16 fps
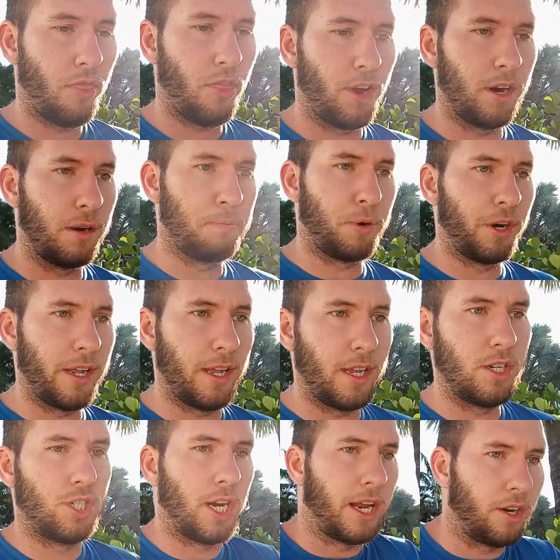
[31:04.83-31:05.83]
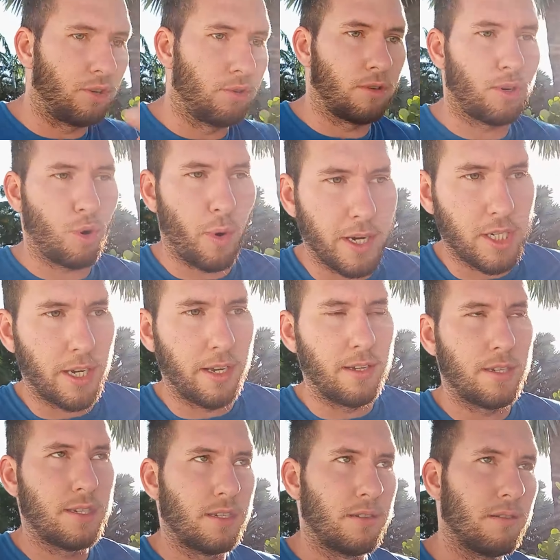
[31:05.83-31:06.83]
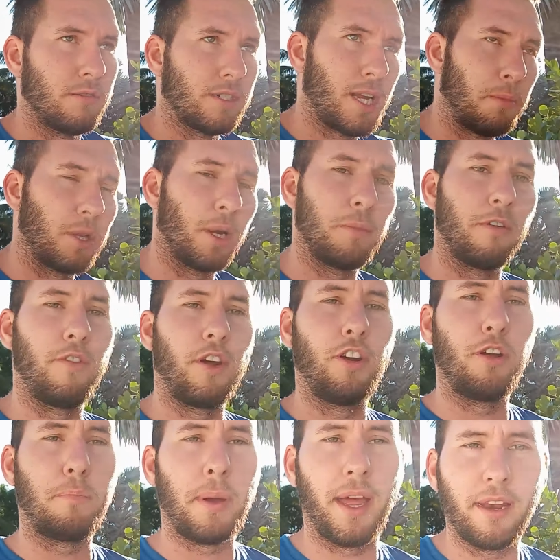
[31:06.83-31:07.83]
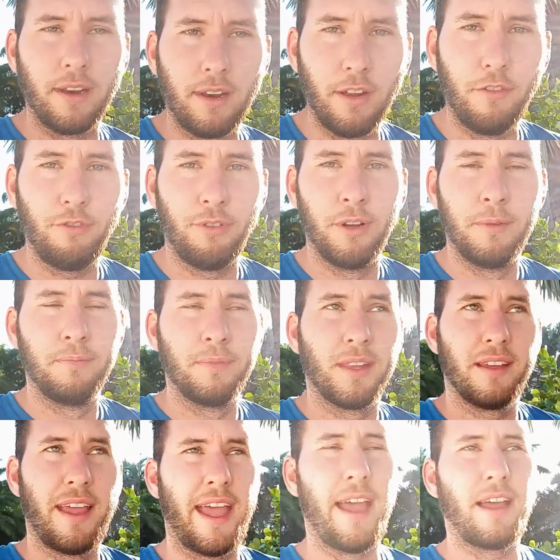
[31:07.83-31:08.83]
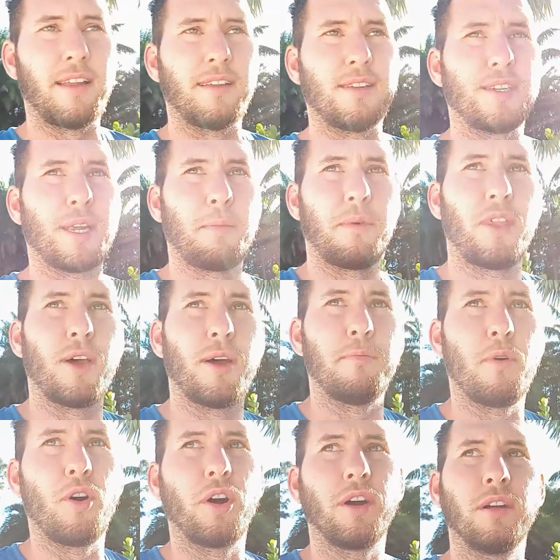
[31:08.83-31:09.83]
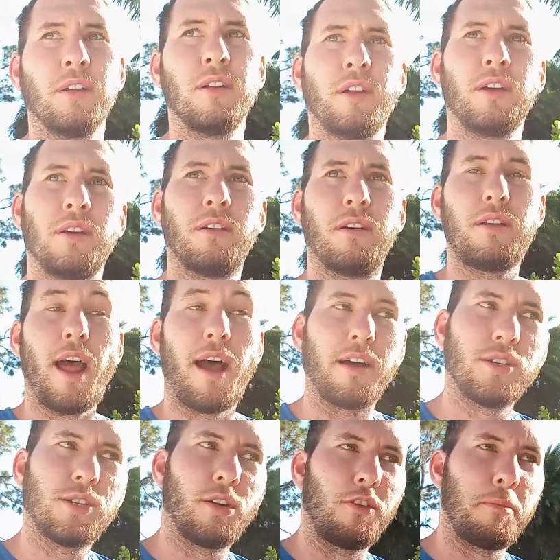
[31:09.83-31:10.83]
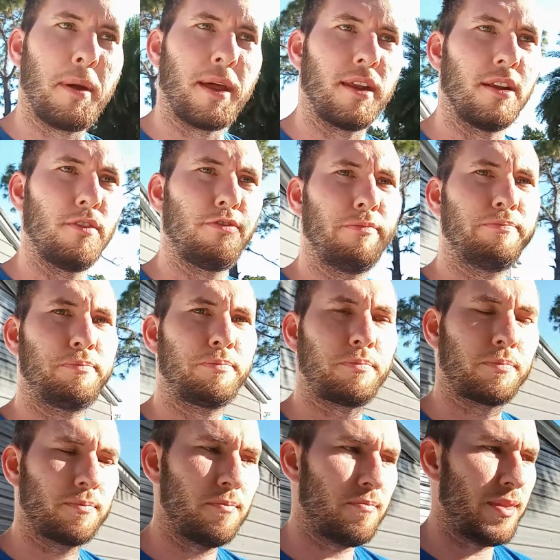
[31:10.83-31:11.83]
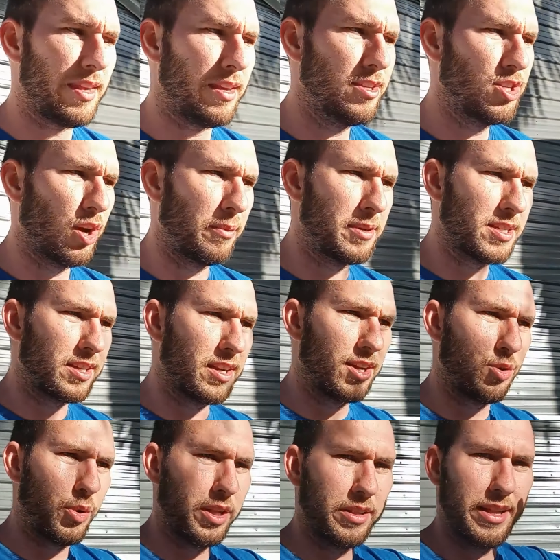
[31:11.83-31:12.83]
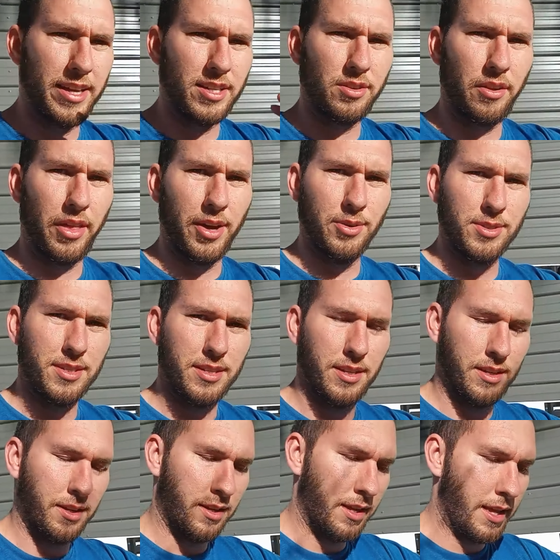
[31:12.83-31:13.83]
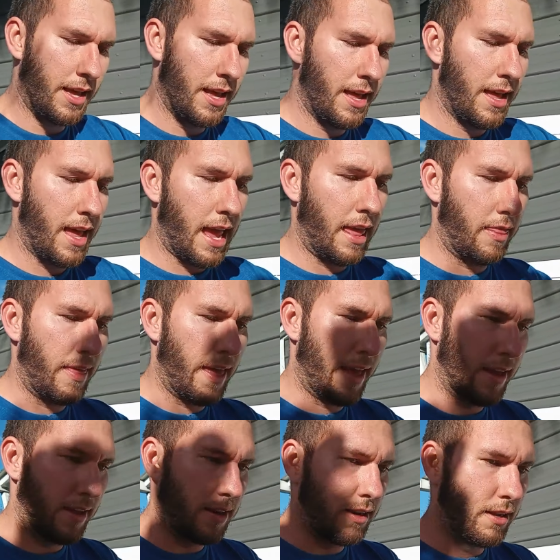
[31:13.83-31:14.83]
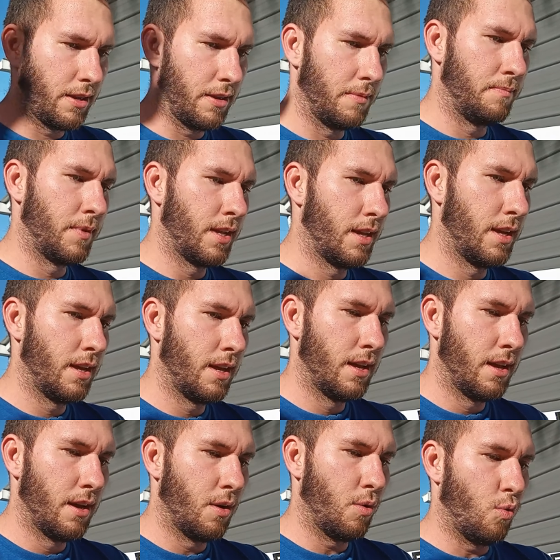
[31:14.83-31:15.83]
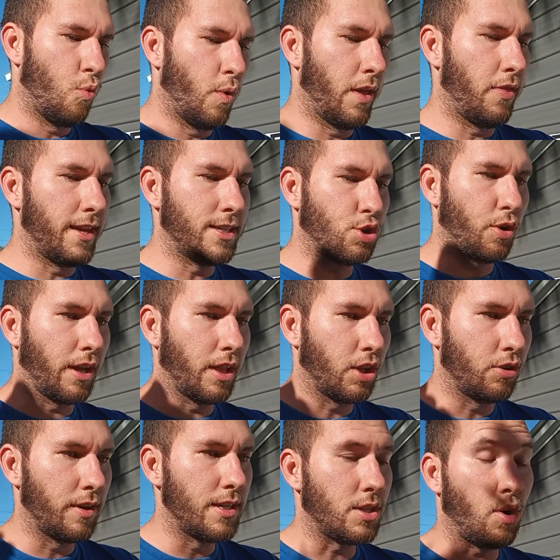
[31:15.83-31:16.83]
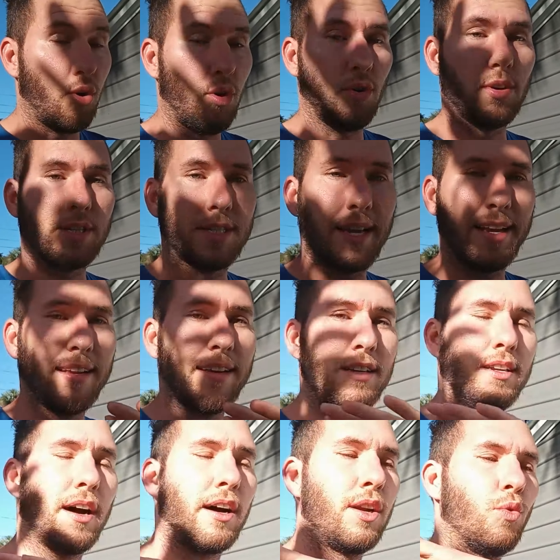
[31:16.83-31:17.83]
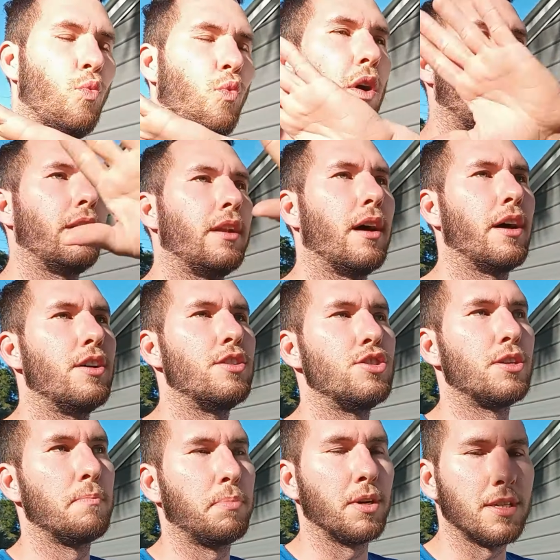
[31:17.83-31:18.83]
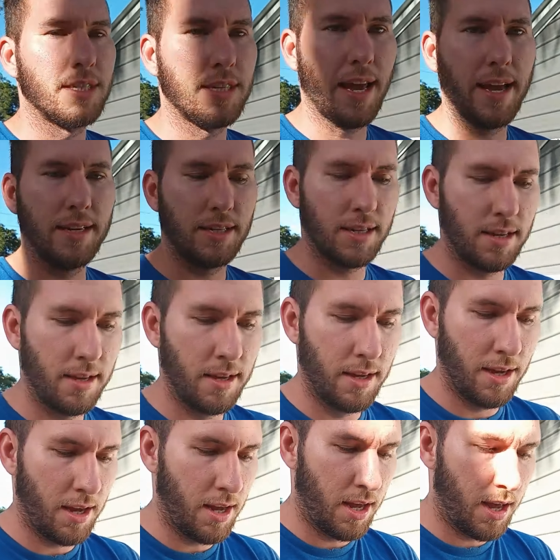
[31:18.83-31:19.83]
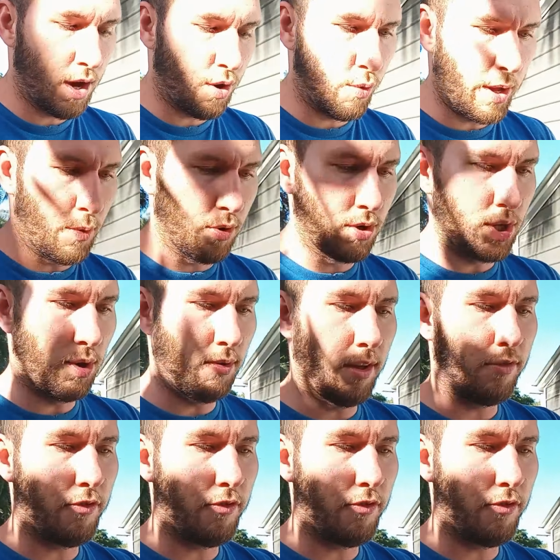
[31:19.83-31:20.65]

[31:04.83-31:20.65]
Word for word: they're pretty general questions. Some of them are very repetitive, and some of them are not so repetitive. So I'm just going to quickly answer those. And then when the trailer is all said and done 100%, we will do a